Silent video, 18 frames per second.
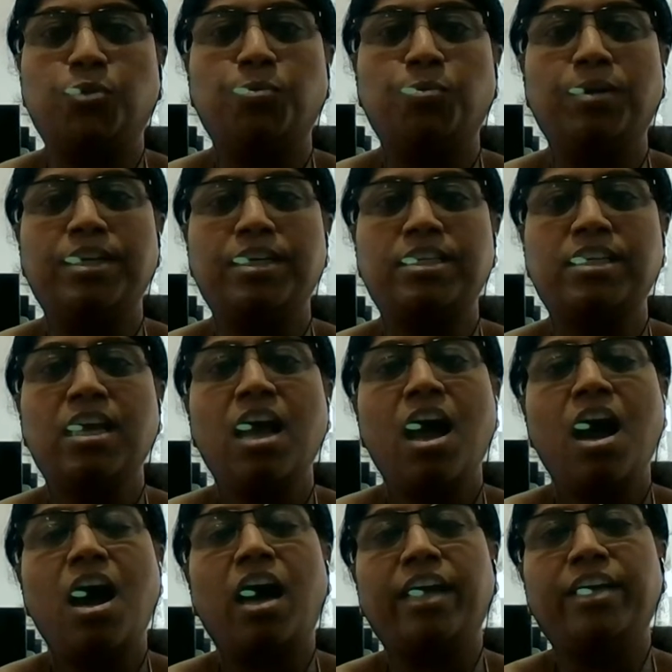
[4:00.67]
towards
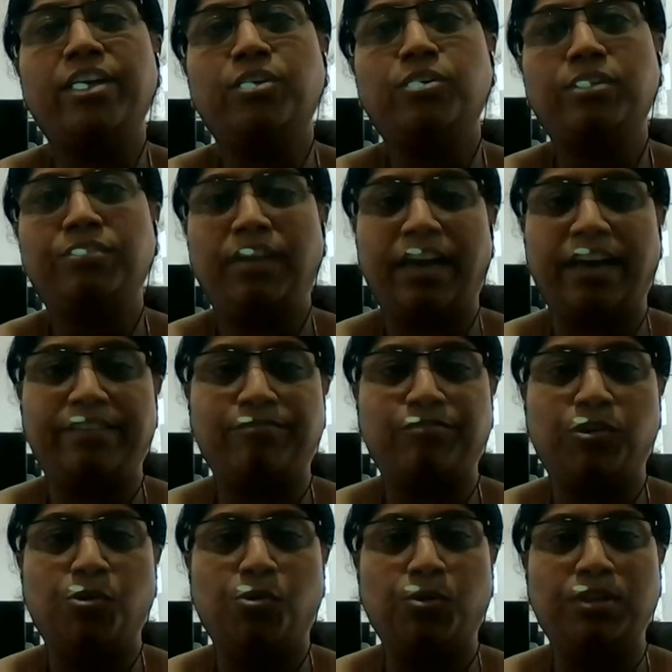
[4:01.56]
higher life
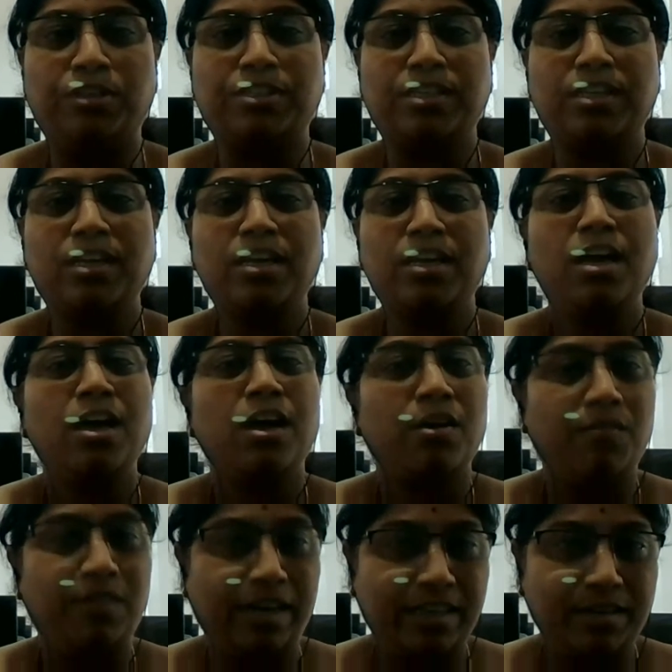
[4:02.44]
goals.
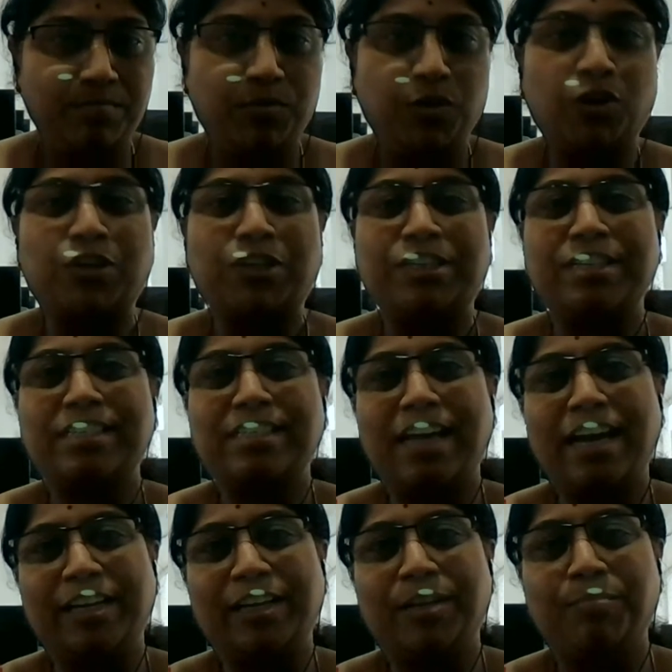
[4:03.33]
Welcome, Dr.
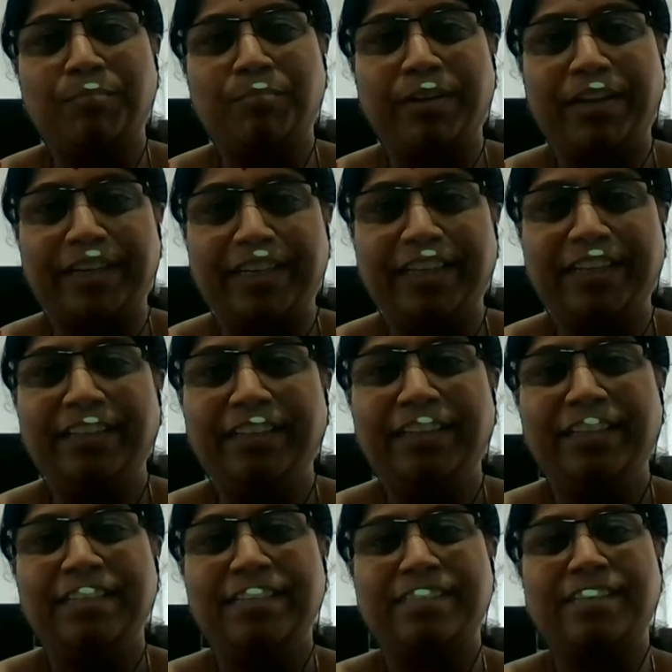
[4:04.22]
Sairam Reddy.
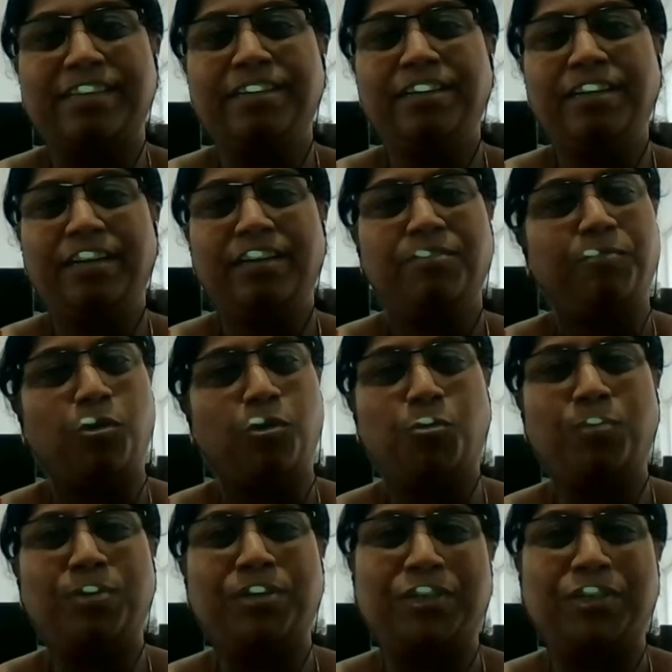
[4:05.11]
Sir,
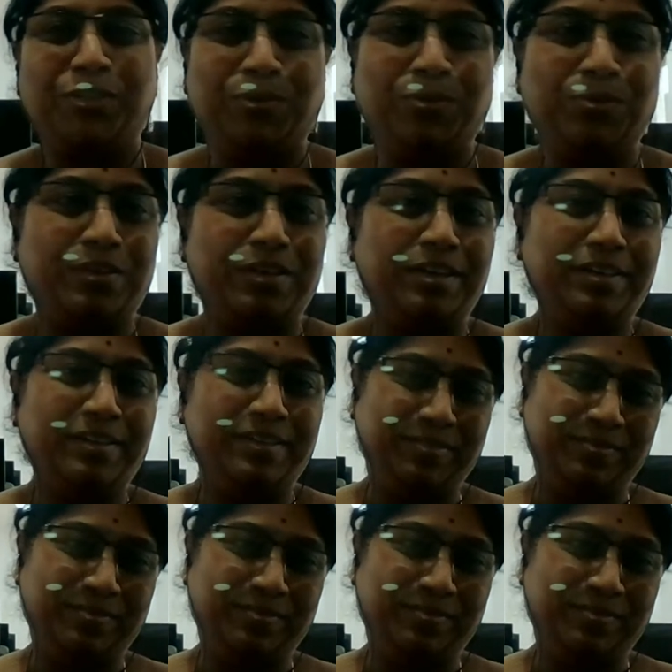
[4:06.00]
over to you, sir.